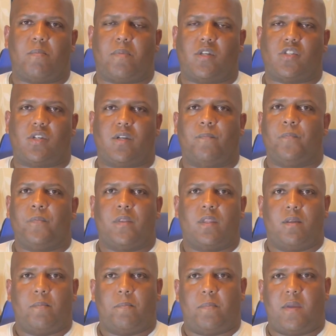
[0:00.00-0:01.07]
budget,
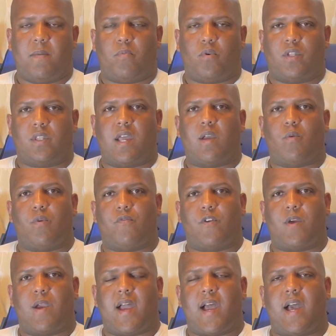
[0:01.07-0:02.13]
people a day with
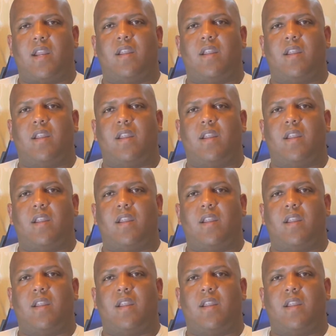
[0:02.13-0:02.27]
your ad.